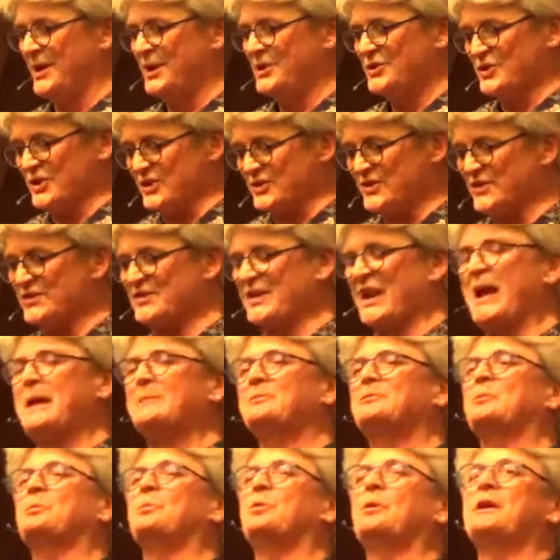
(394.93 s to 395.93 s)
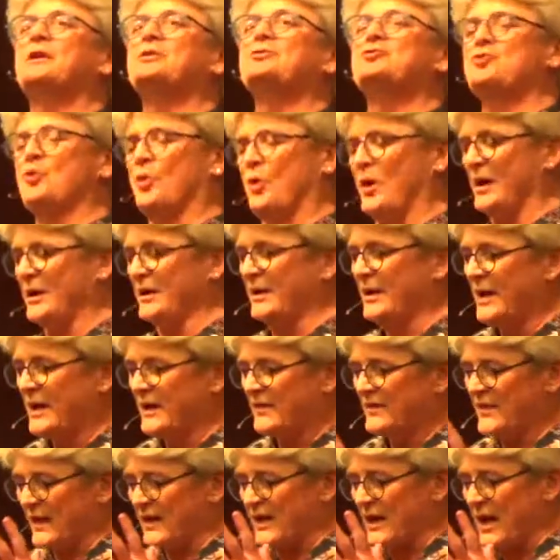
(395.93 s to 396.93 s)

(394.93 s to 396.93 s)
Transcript: Jesus came to bring joy that